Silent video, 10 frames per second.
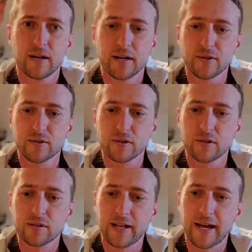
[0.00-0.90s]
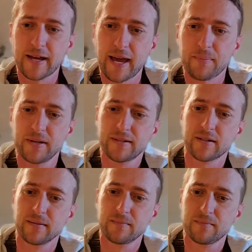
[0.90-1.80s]
Use your little cap
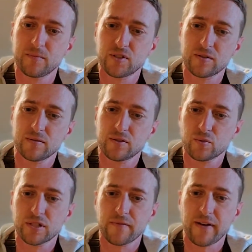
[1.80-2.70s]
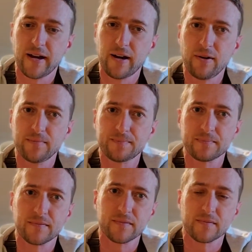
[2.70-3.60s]
to squish the fire out.
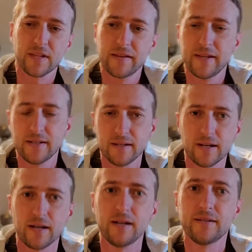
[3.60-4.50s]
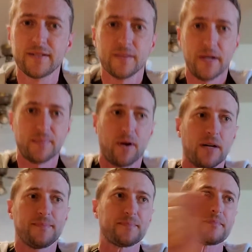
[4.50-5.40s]
And then this is the best
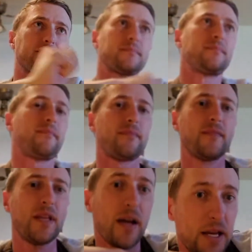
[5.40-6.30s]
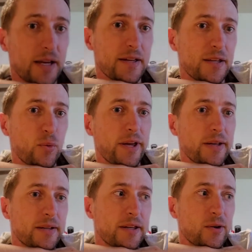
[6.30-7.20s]
part. You
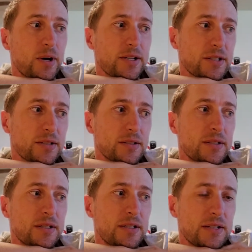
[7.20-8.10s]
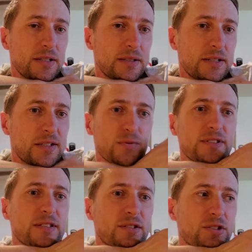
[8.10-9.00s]
wait and you watch. Because
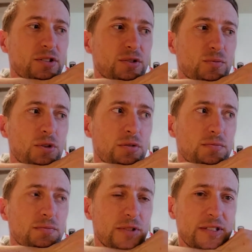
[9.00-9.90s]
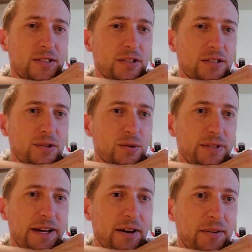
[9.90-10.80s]
once this starts to cool
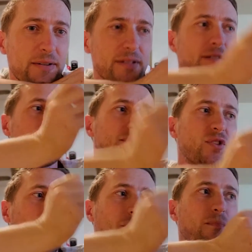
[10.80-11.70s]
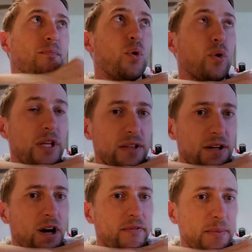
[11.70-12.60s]
down, it'll start pulling the
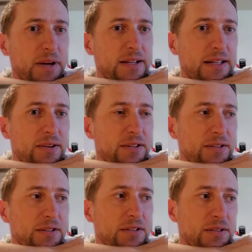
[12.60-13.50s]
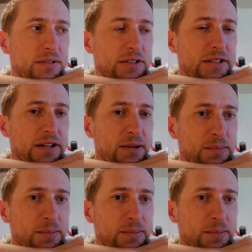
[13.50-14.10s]
coffee back down into the container.